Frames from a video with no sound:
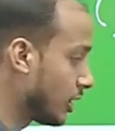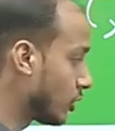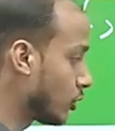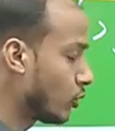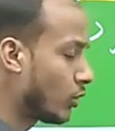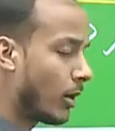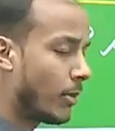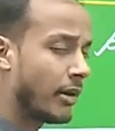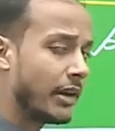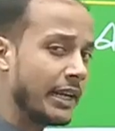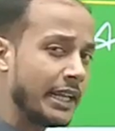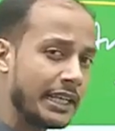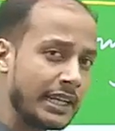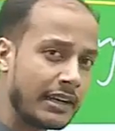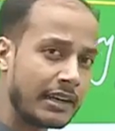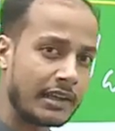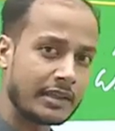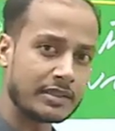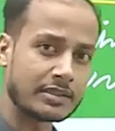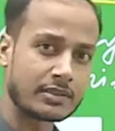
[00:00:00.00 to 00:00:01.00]
through our naked
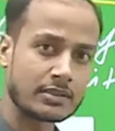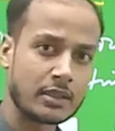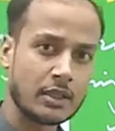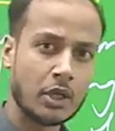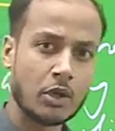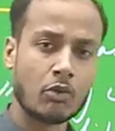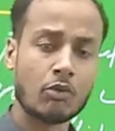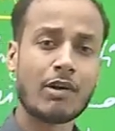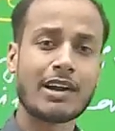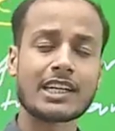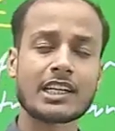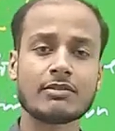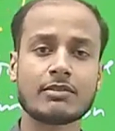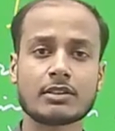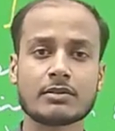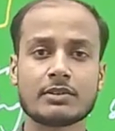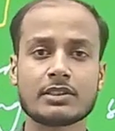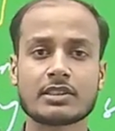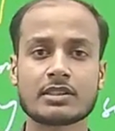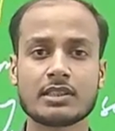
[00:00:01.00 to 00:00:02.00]
eyes, whatever
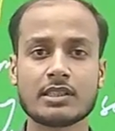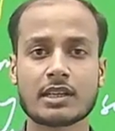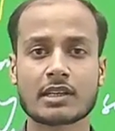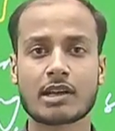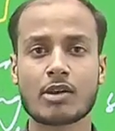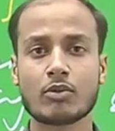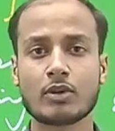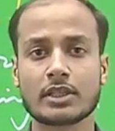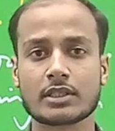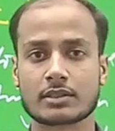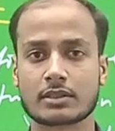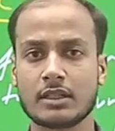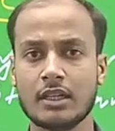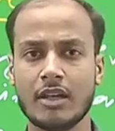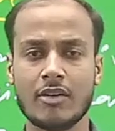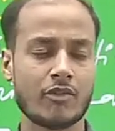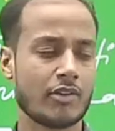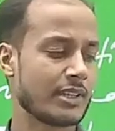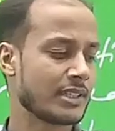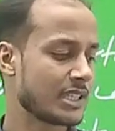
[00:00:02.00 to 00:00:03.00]
we see around us.
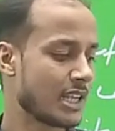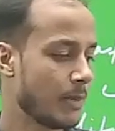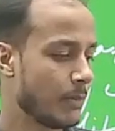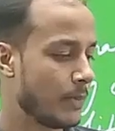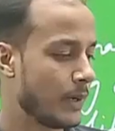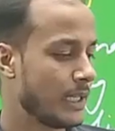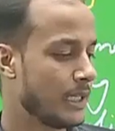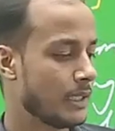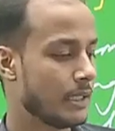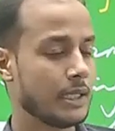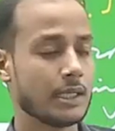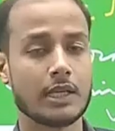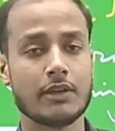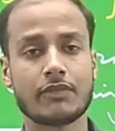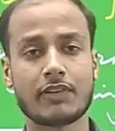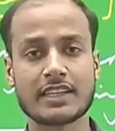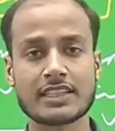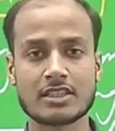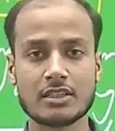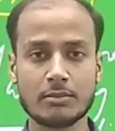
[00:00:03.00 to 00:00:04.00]
For example, if
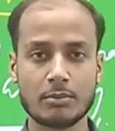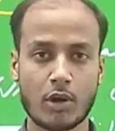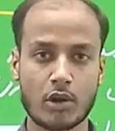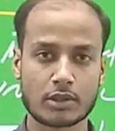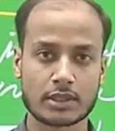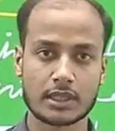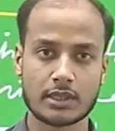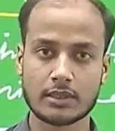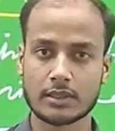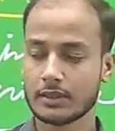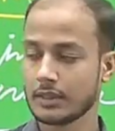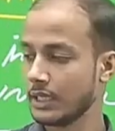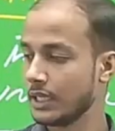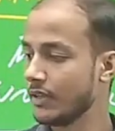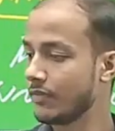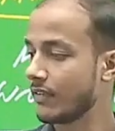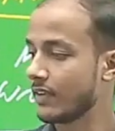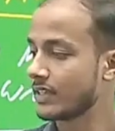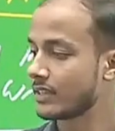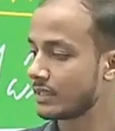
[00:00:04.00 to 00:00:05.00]
I see bottle, if
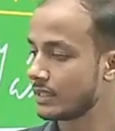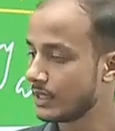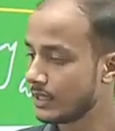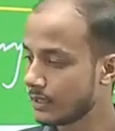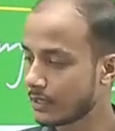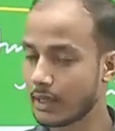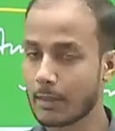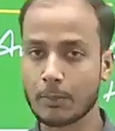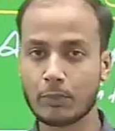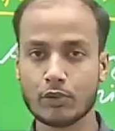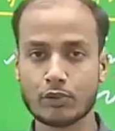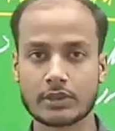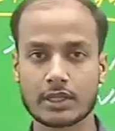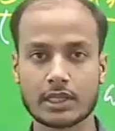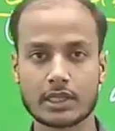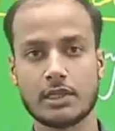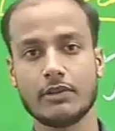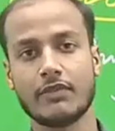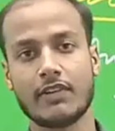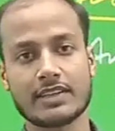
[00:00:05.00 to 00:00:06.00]
I see computer,
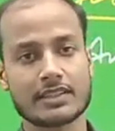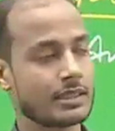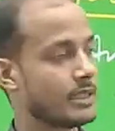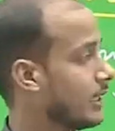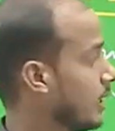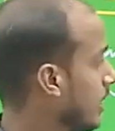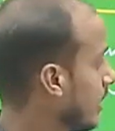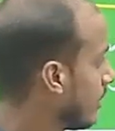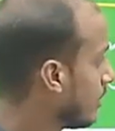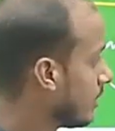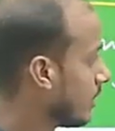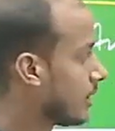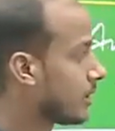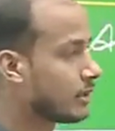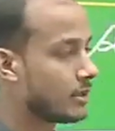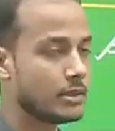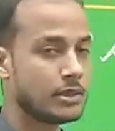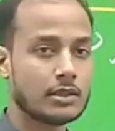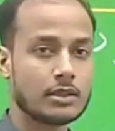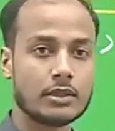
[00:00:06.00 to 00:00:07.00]
if I see this
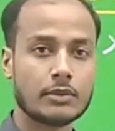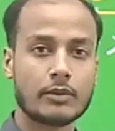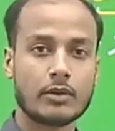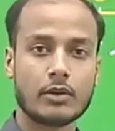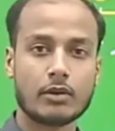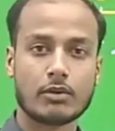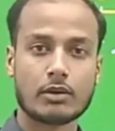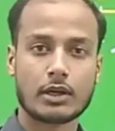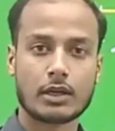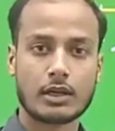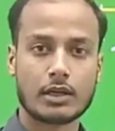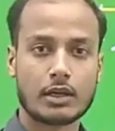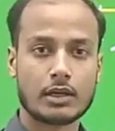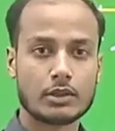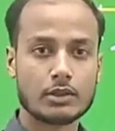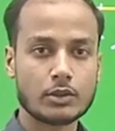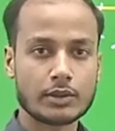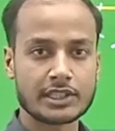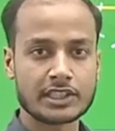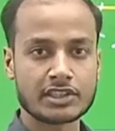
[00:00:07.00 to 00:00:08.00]

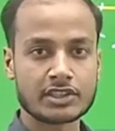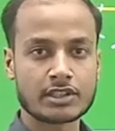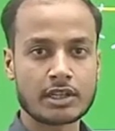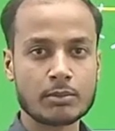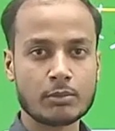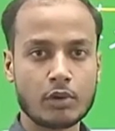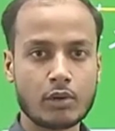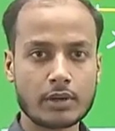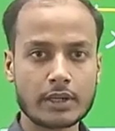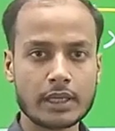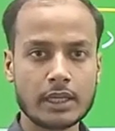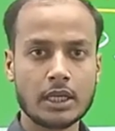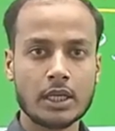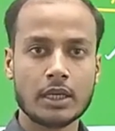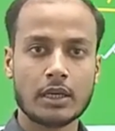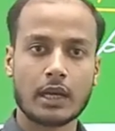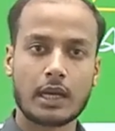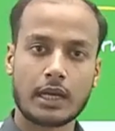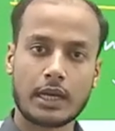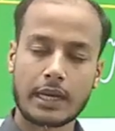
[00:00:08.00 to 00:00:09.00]
digital board,
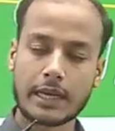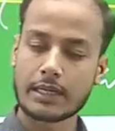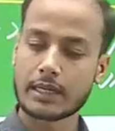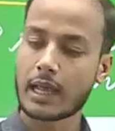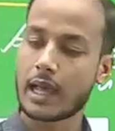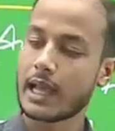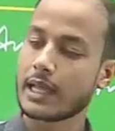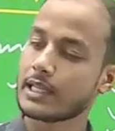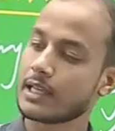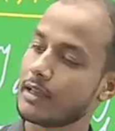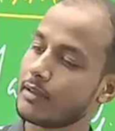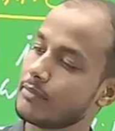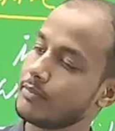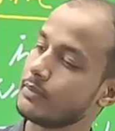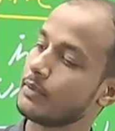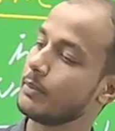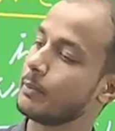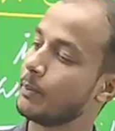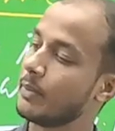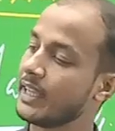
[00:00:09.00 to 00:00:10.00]
and I have
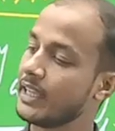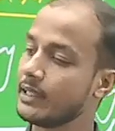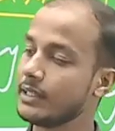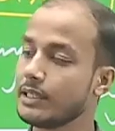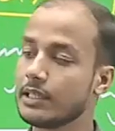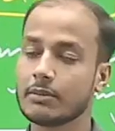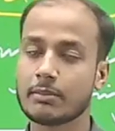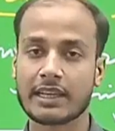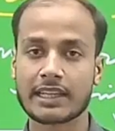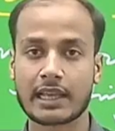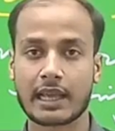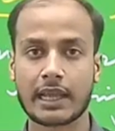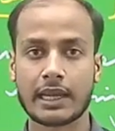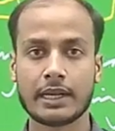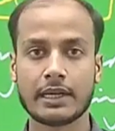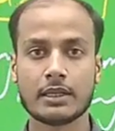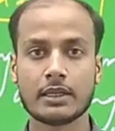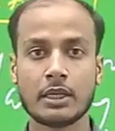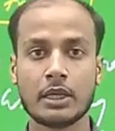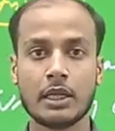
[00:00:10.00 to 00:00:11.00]
pen in my hand,
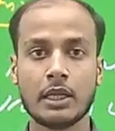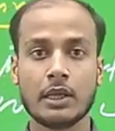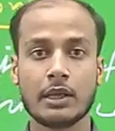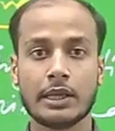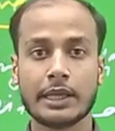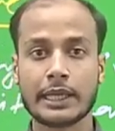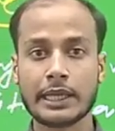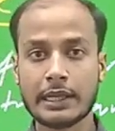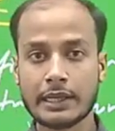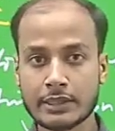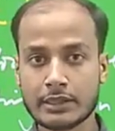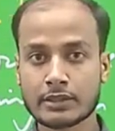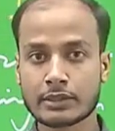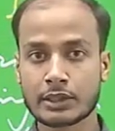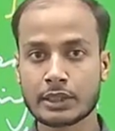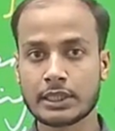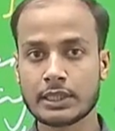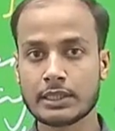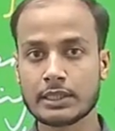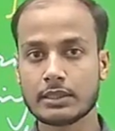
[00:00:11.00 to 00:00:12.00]

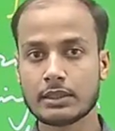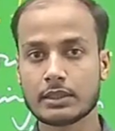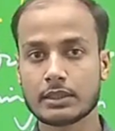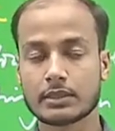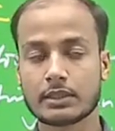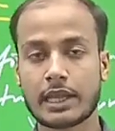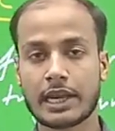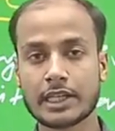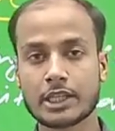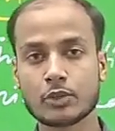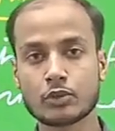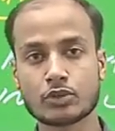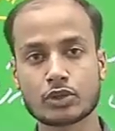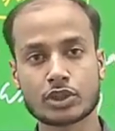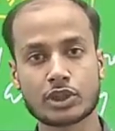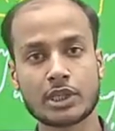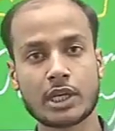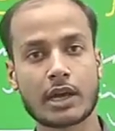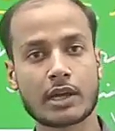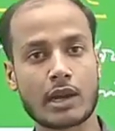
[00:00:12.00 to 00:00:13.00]
anything that you
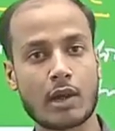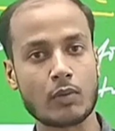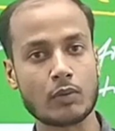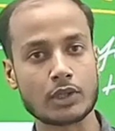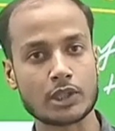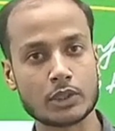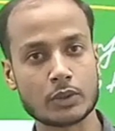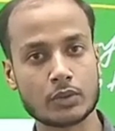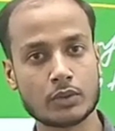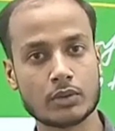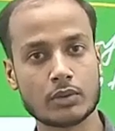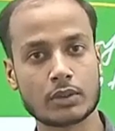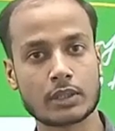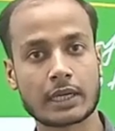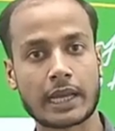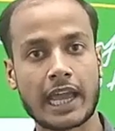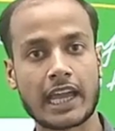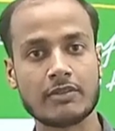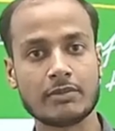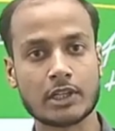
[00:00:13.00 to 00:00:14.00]
see around you
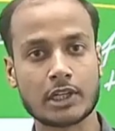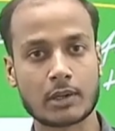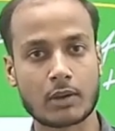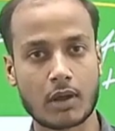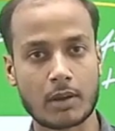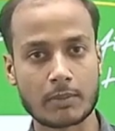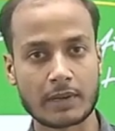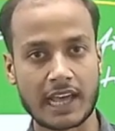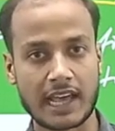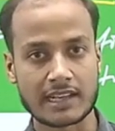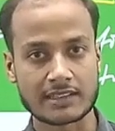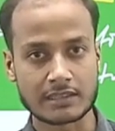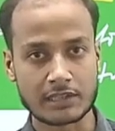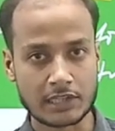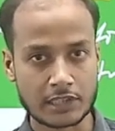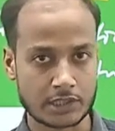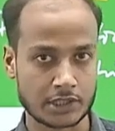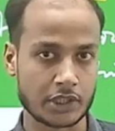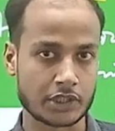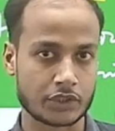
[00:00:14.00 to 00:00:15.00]
can be termed as
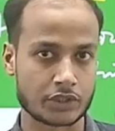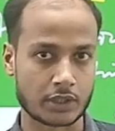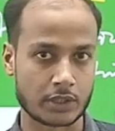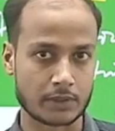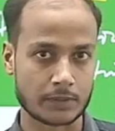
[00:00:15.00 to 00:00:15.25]
literature,